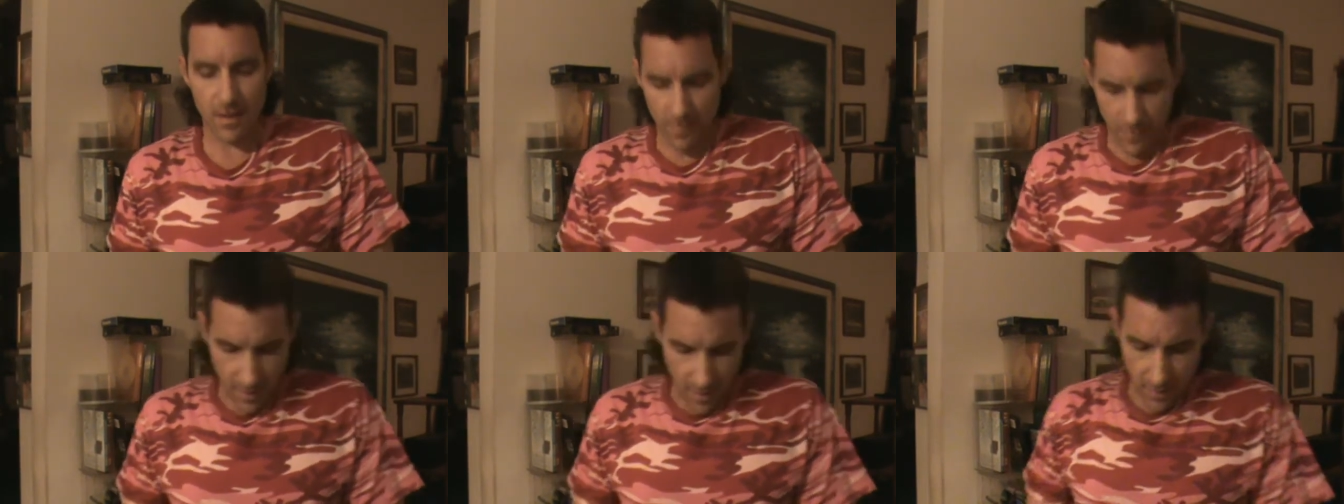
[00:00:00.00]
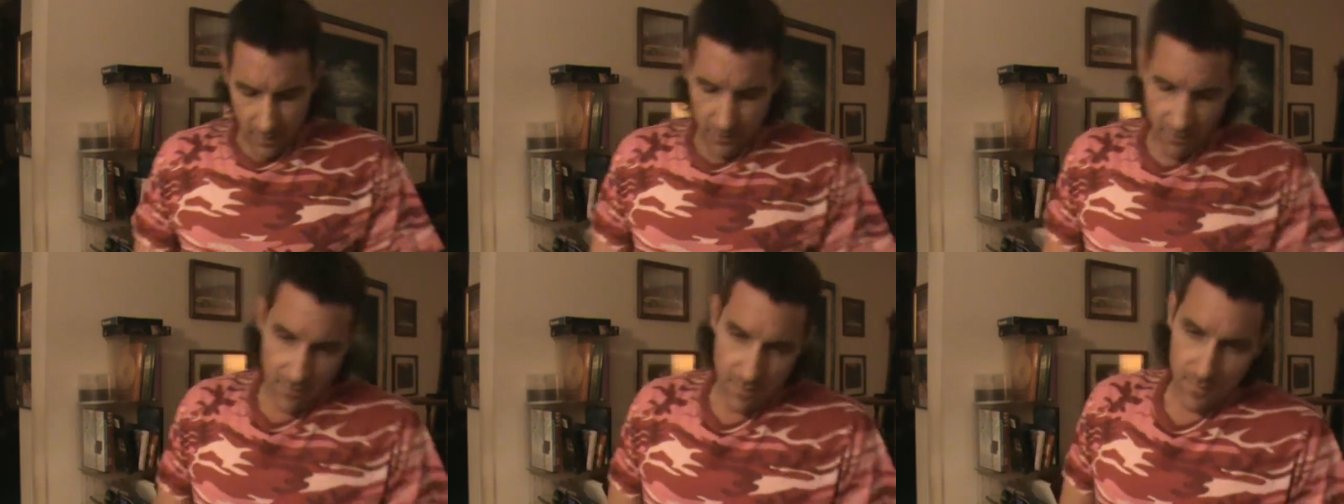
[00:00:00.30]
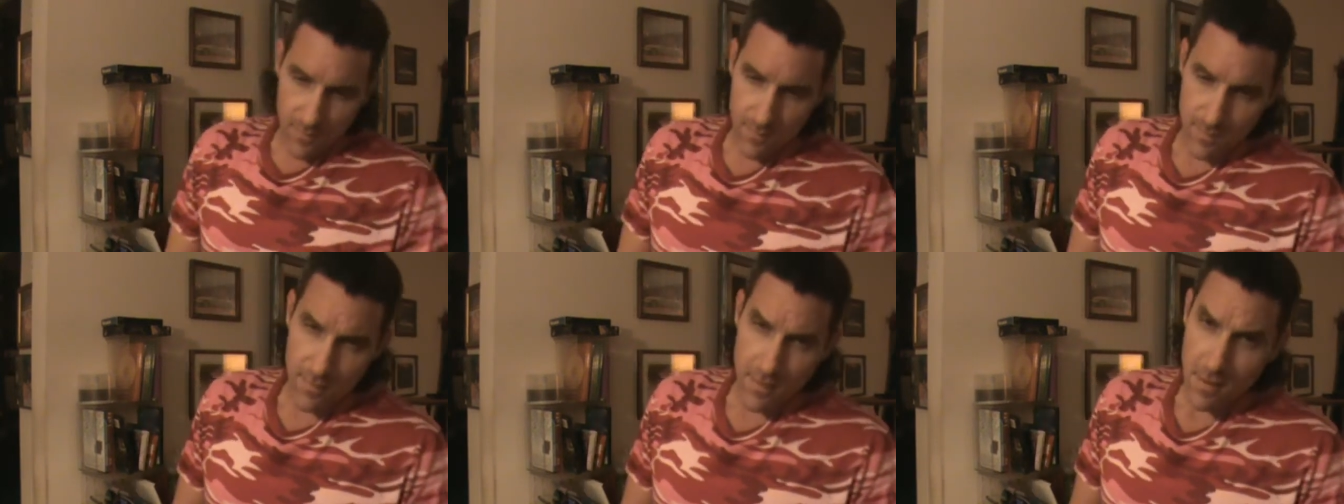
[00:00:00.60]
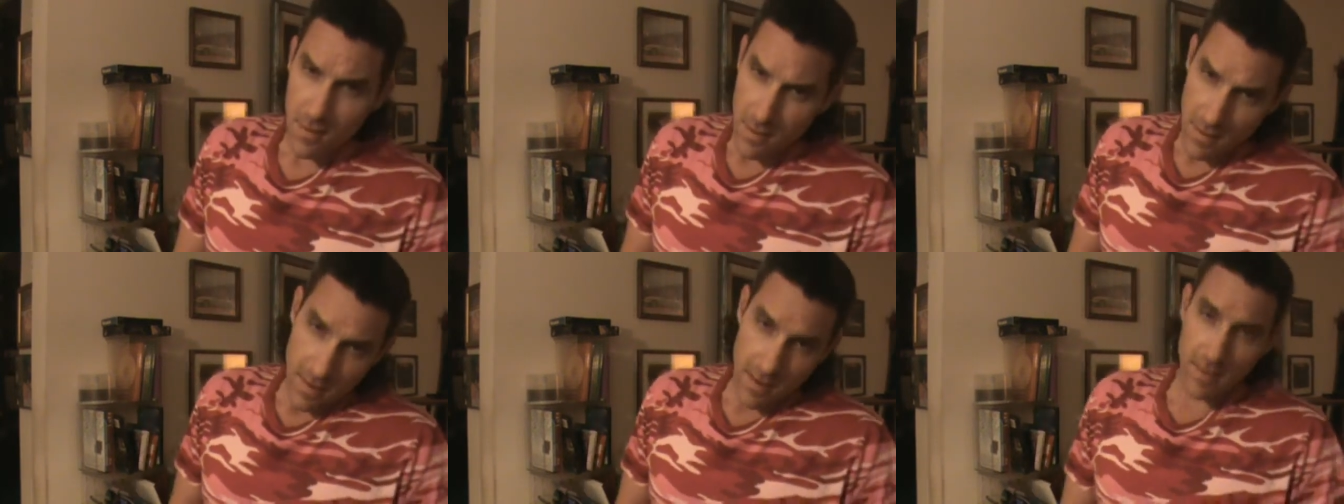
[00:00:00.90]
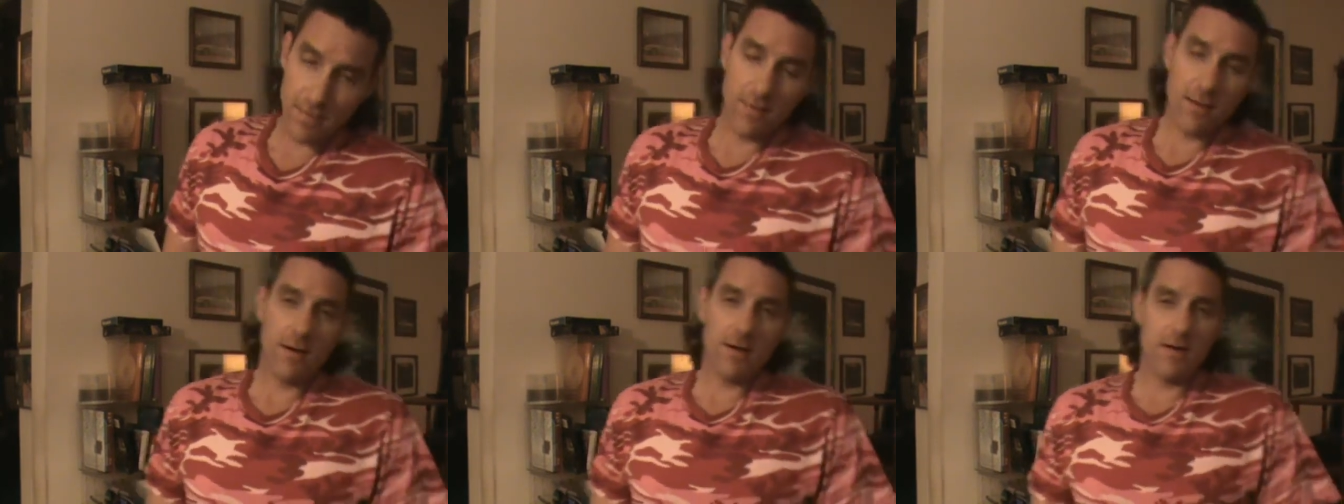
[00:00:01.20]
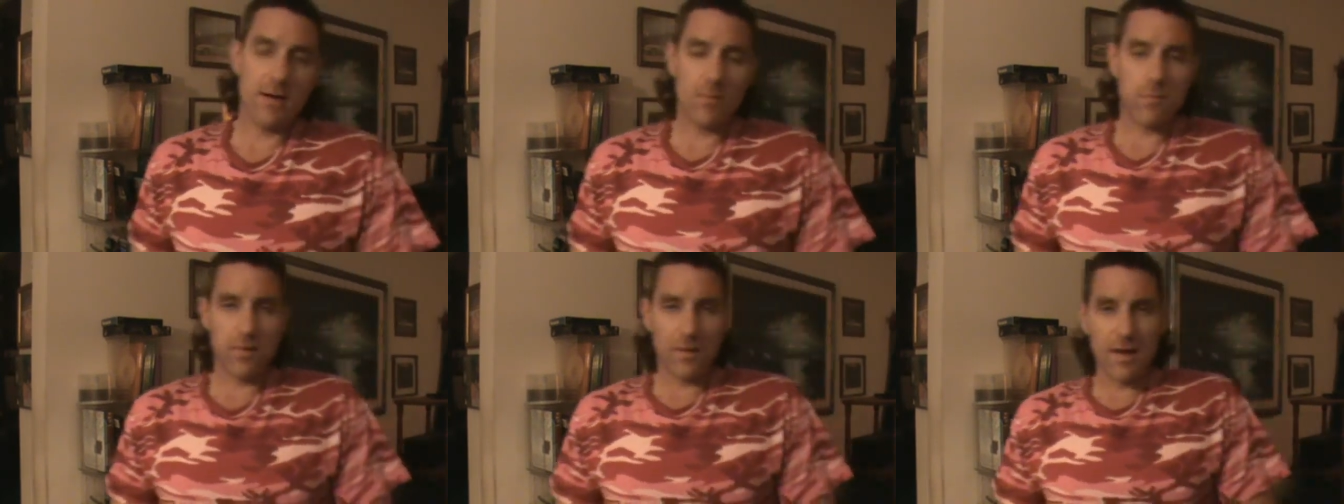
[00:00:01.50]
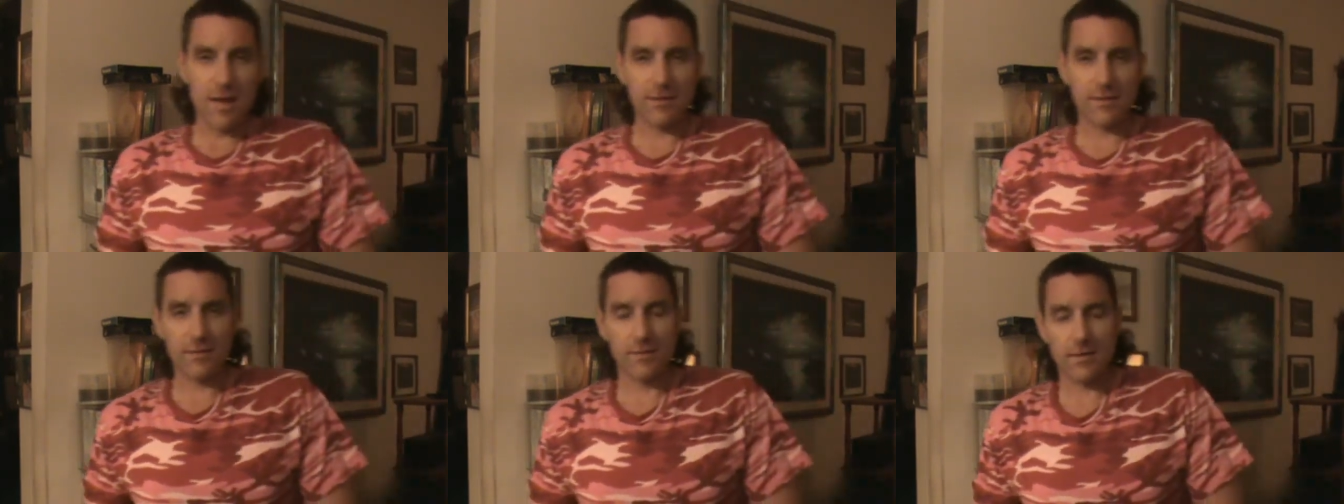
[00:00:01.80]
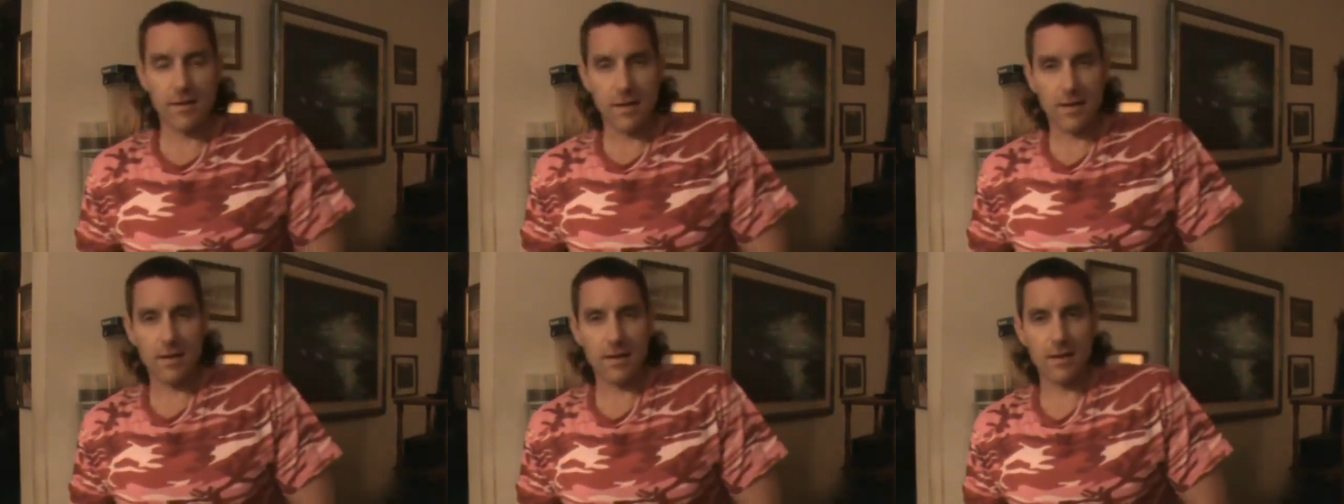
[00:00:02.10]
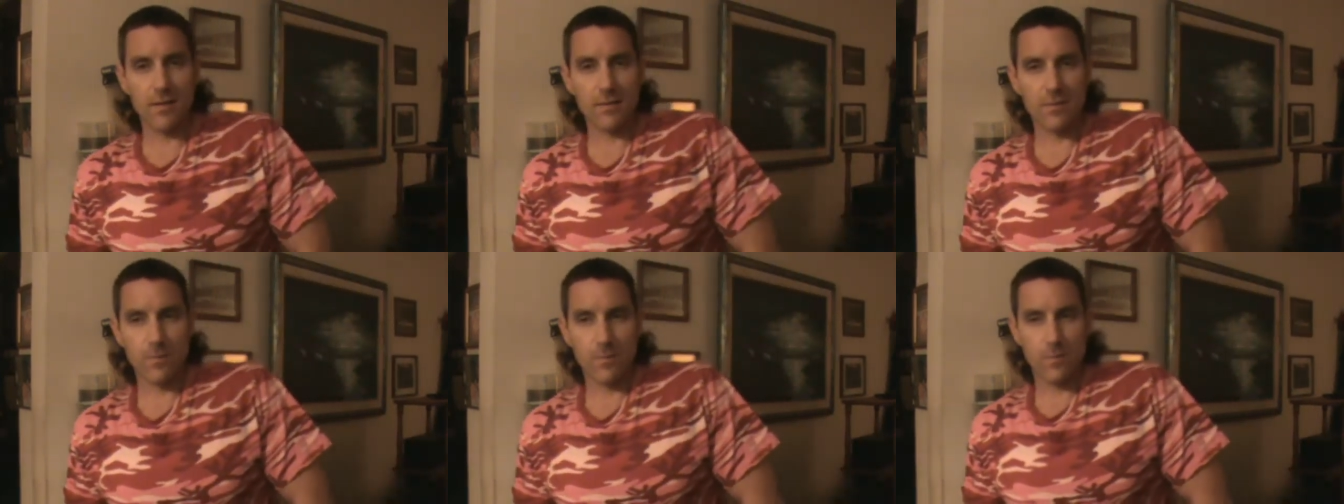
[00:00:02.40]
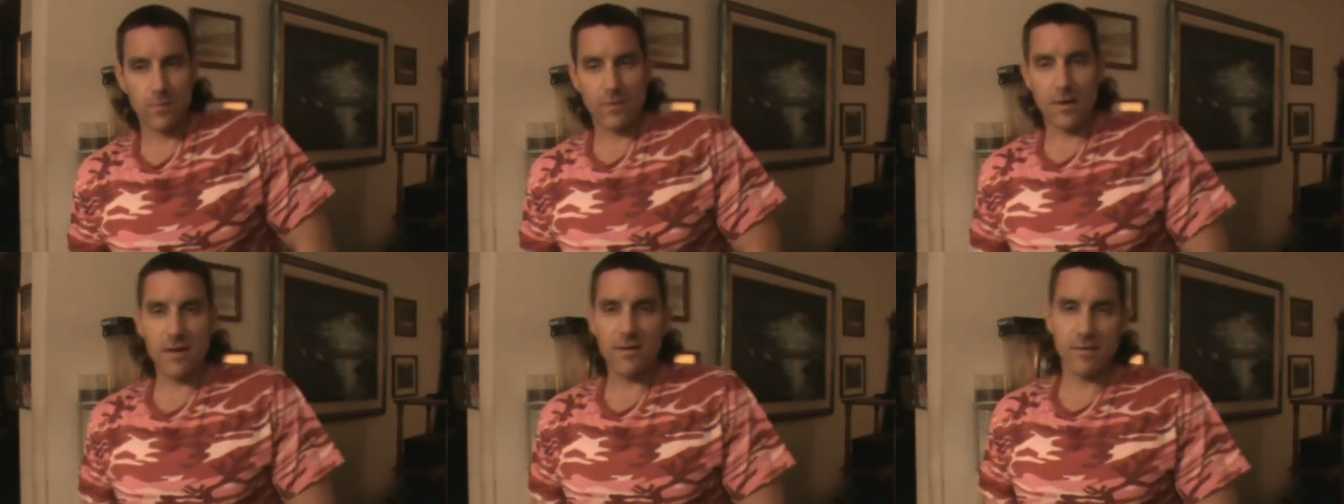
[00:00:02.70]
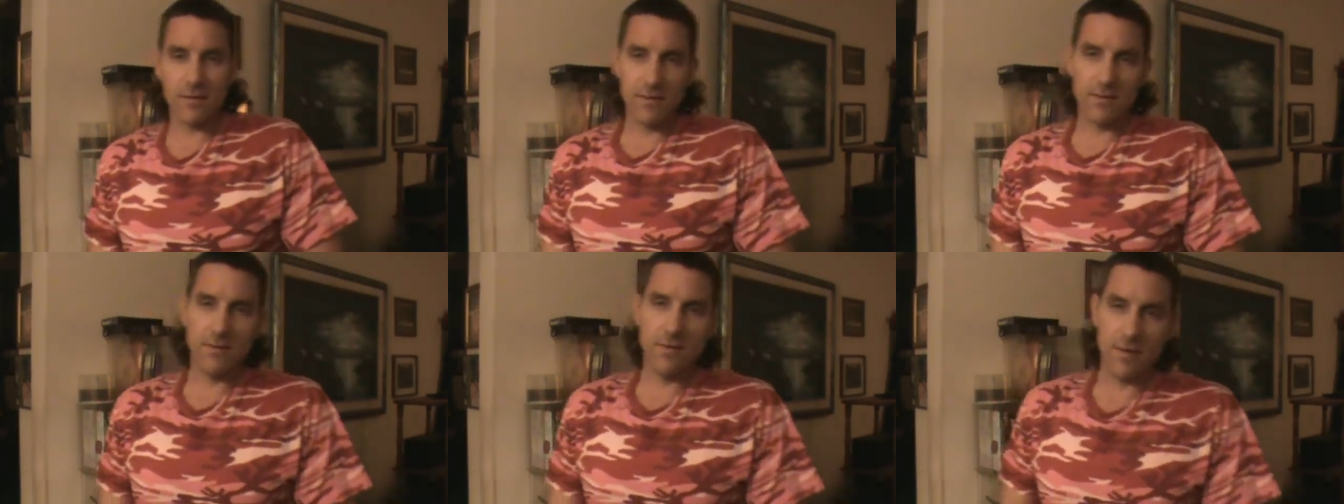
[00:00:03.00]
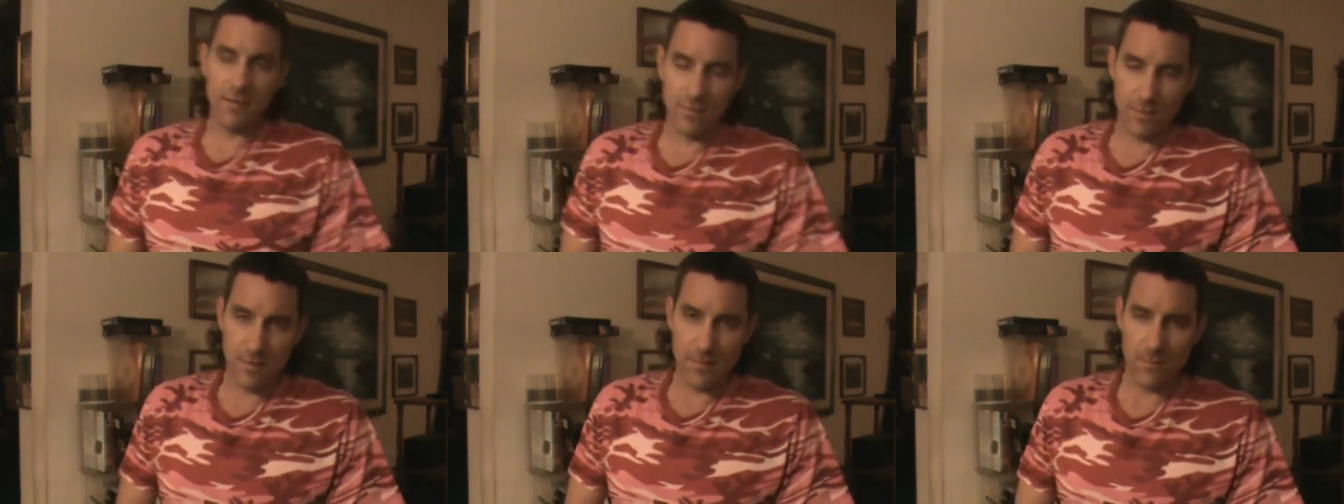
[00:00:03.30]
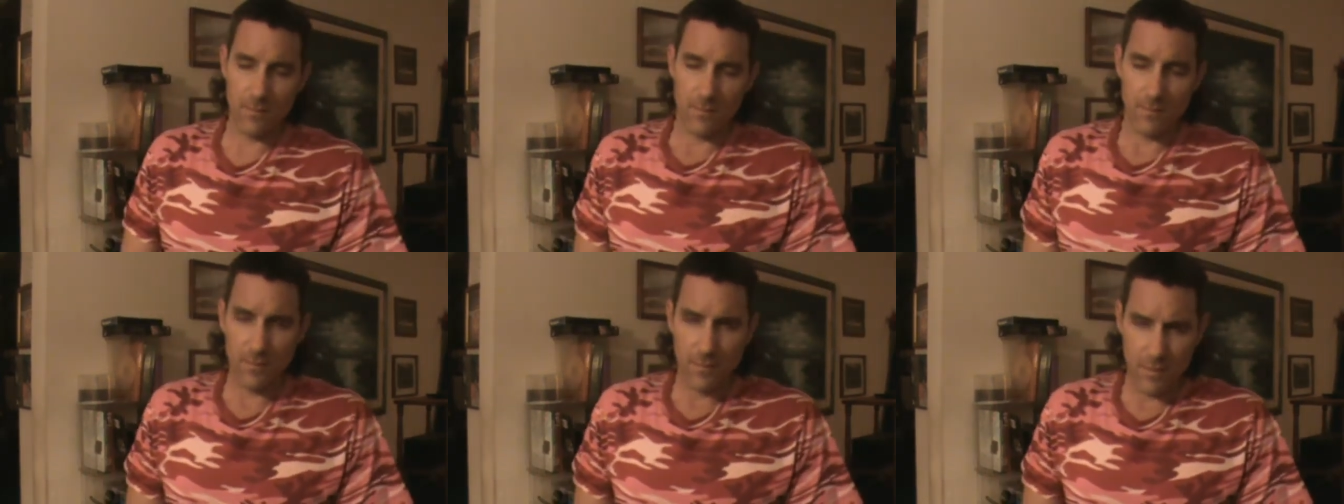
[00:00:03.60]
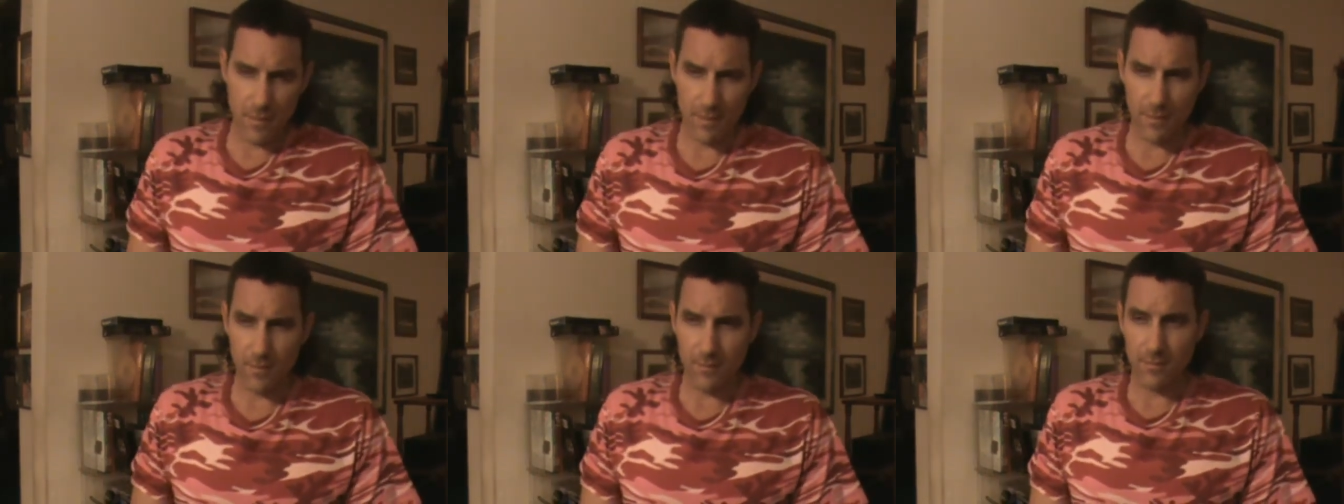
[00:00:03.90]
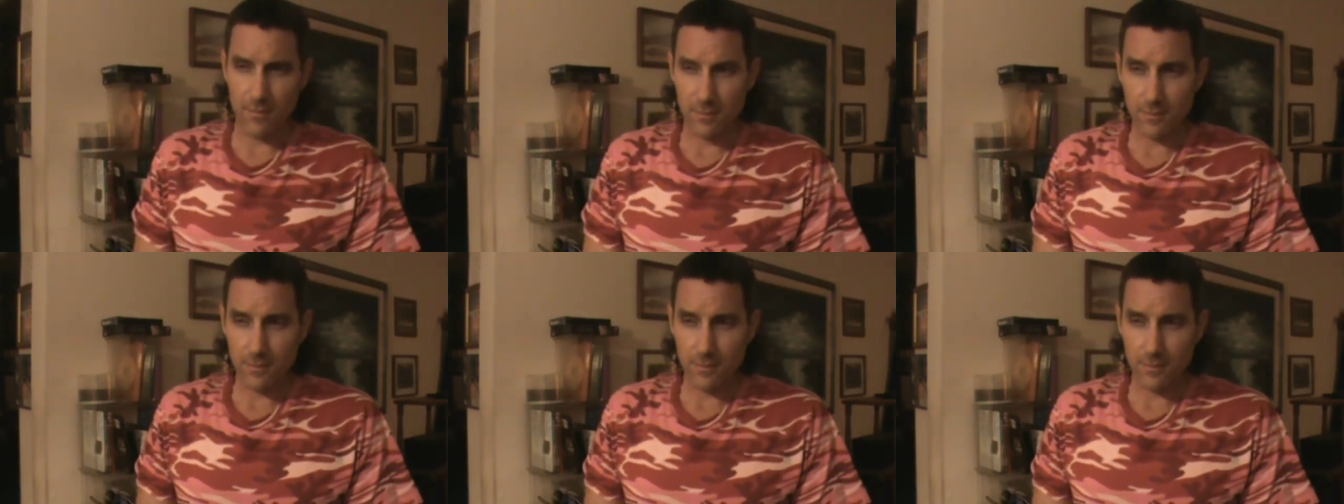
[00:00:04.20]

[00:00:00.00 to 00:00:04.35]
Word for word: And then I told him, isn't there any place, any places that the the